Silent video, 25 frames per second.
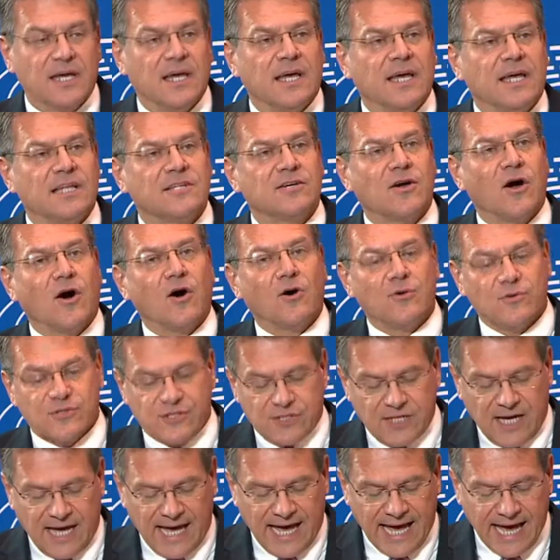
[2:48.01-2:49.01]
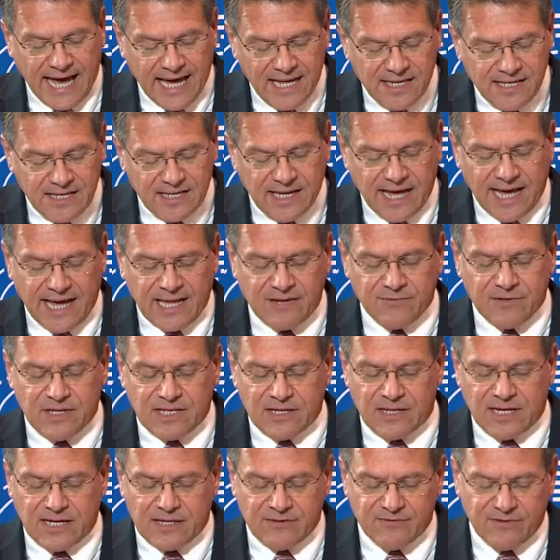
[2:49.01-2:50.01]
It goes hand in hand
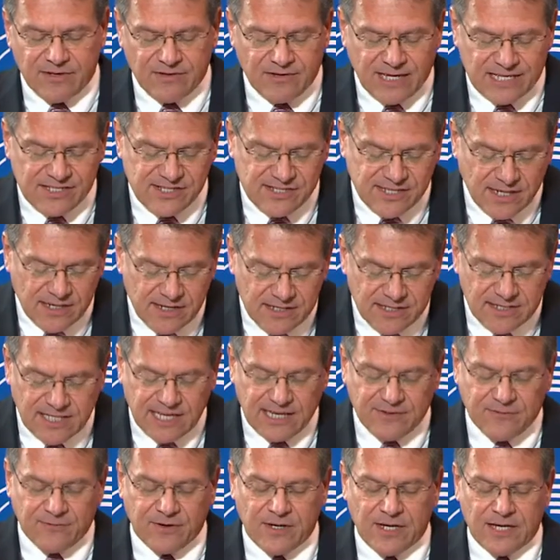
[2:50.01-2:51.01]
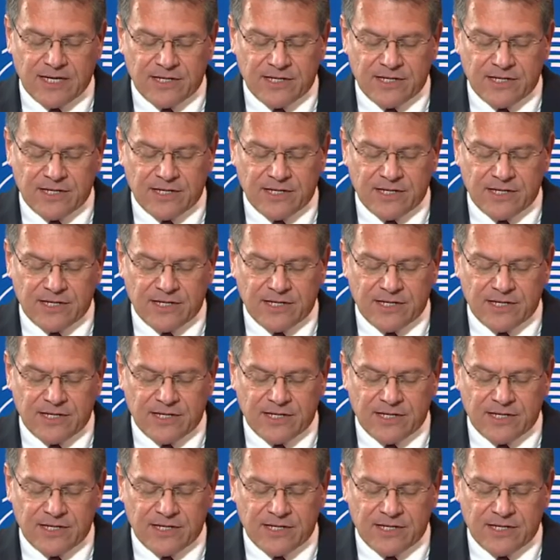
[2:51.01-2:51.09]
with assertive